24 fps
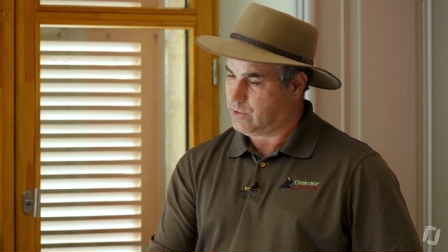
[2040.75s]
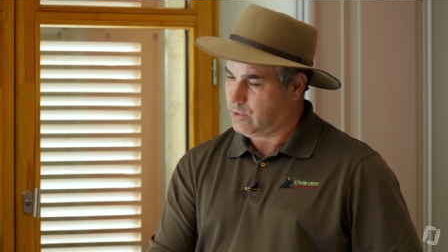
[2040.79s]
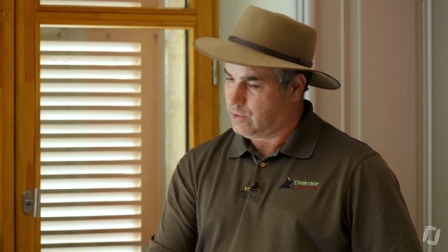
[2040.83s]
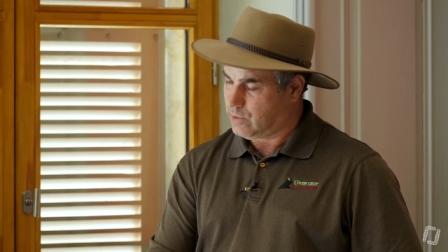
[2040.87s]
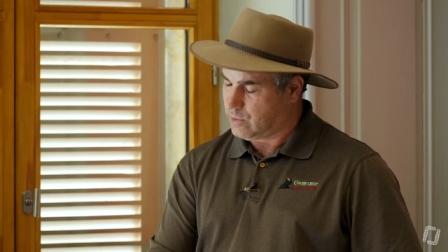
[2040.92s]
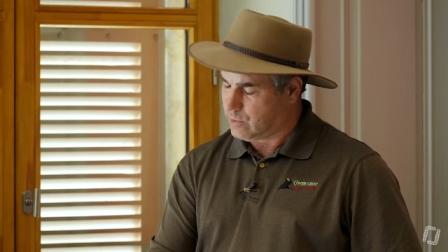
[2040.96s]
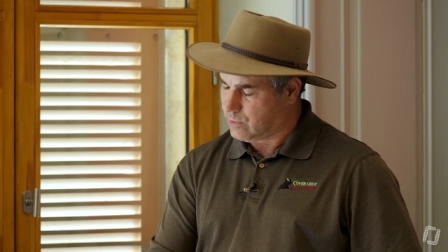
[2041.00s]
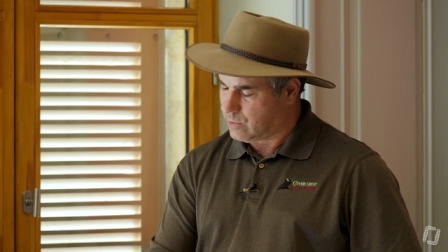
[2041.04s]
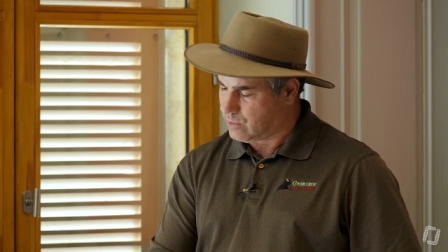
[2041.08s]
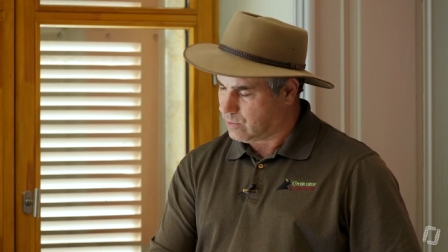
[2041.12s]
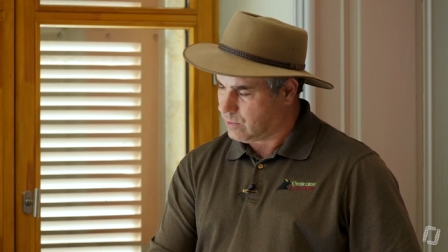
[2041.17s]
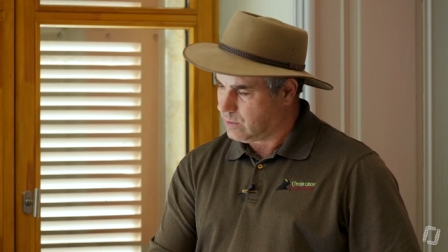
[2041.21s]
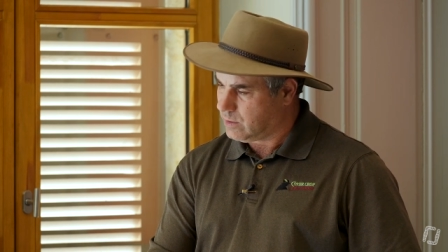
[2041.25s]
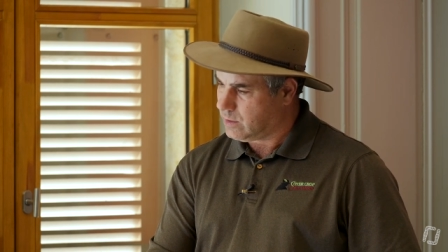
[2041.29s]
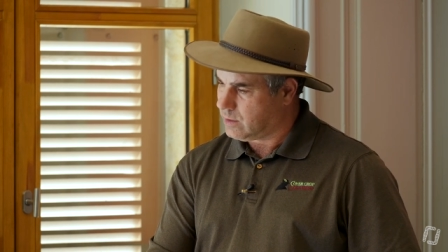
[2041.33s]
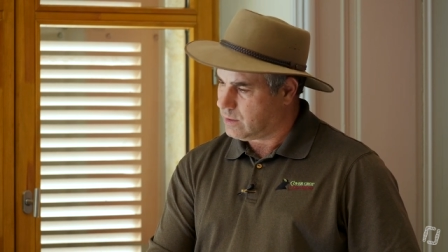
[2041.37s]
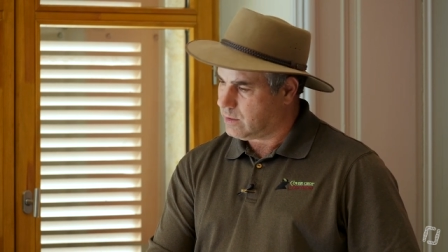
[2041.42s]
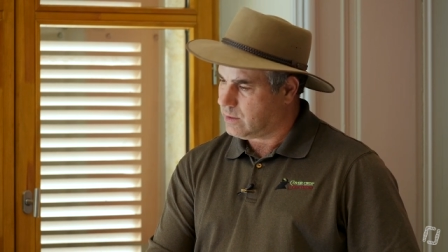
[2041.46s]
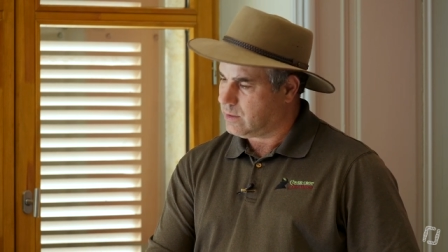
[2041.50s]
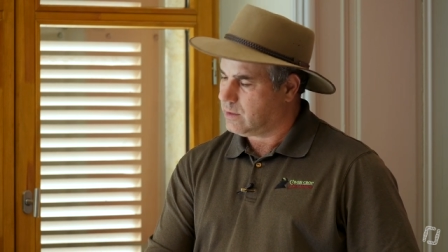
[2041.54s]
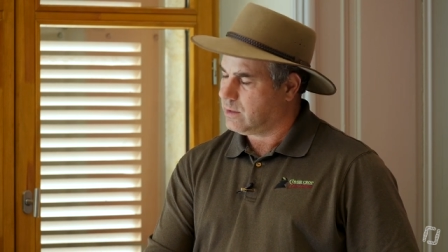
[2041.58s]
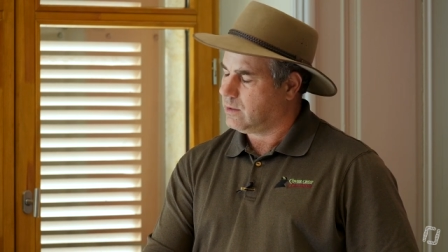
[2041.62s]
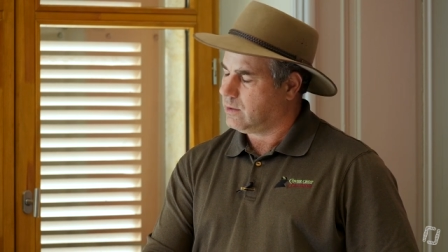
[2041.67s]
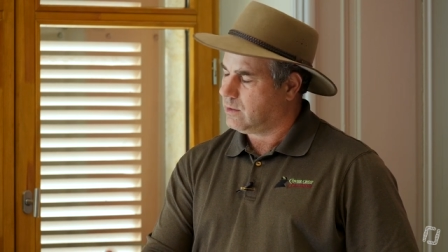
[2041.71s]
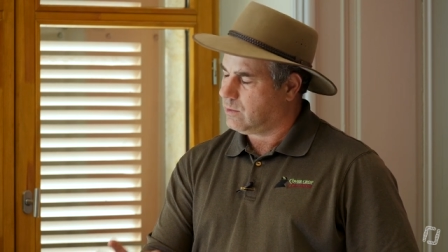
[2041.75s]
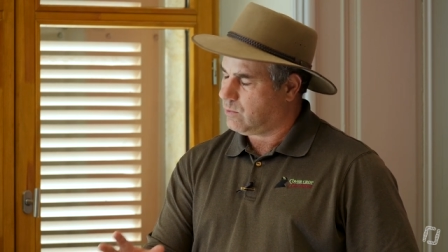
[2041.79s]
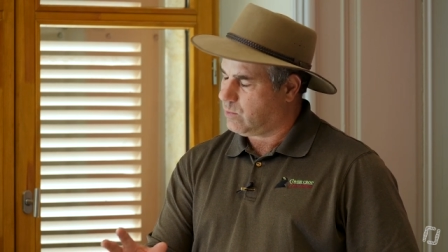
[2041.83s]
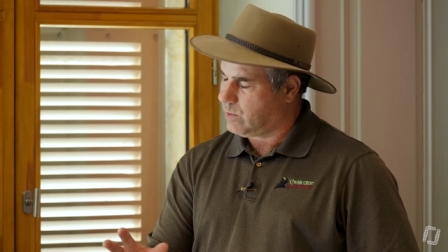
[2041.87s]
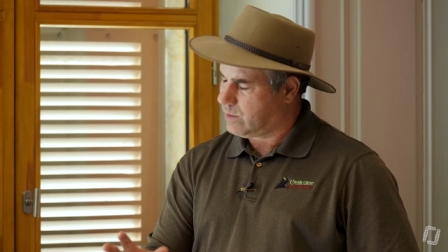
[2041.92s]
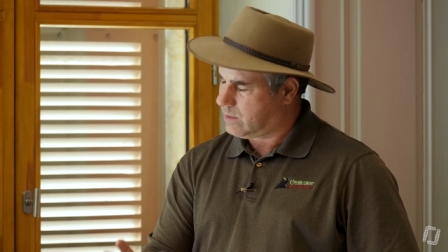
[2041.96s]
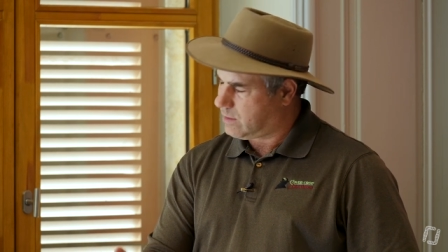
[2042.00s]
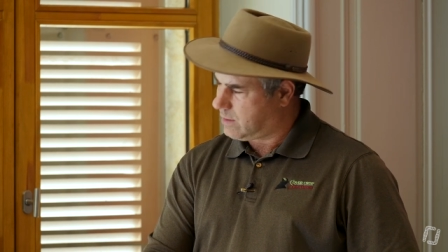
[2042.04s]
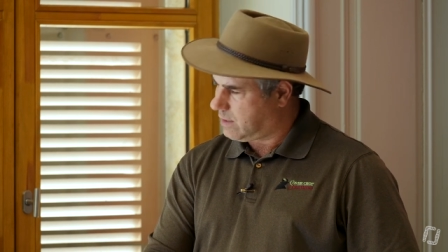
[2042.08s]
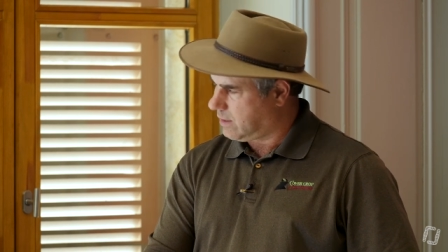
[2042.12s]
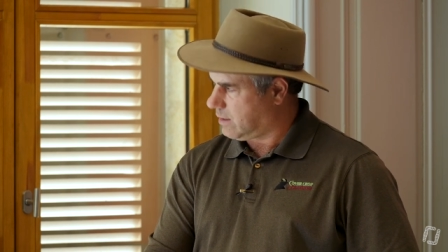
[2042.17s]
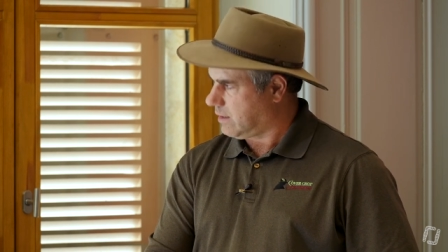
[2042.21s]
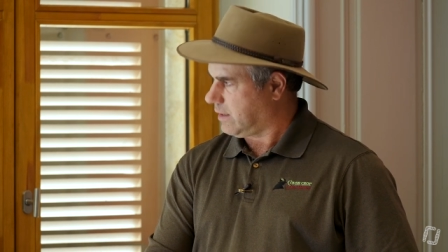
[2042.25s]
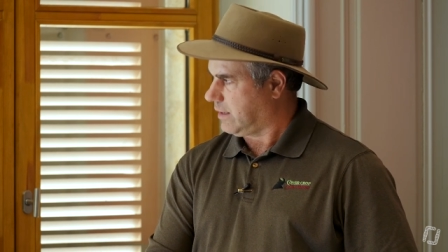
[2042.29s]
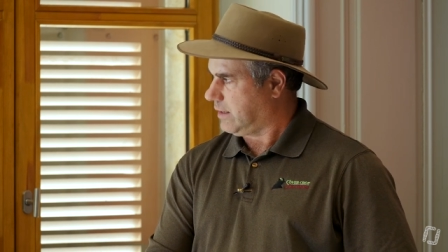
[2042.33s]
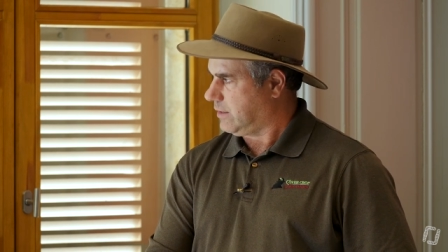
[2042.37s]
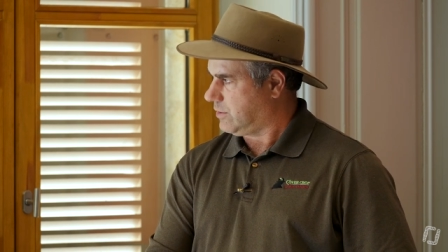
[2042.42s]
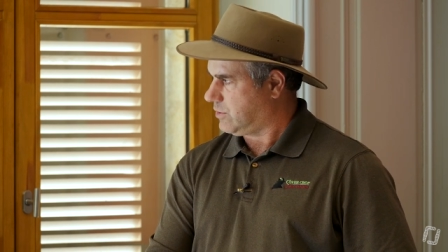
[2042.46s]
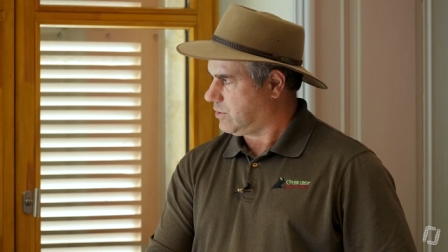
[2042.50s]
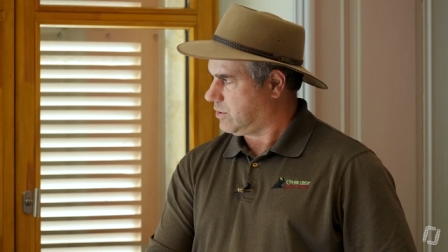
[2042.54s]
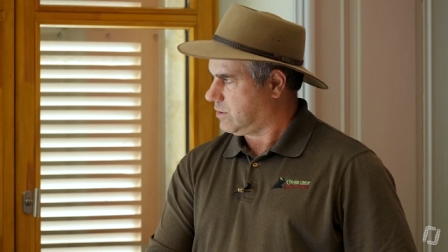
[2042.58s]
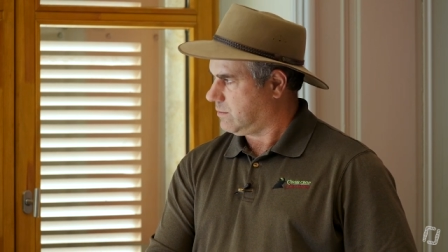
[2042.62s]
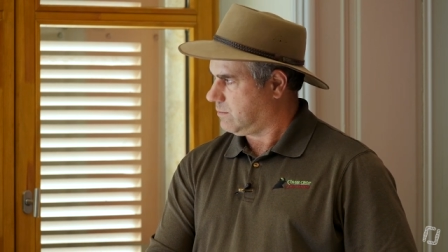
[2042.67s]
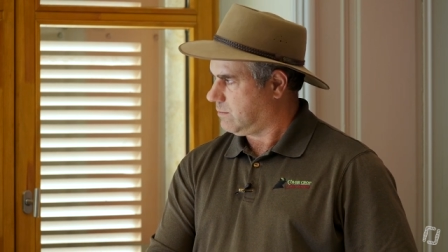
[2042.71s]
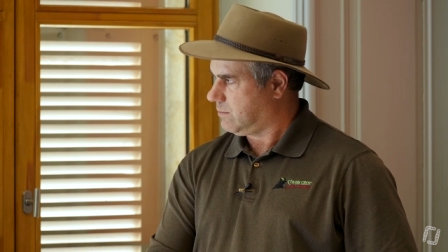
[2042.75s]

do with tillage.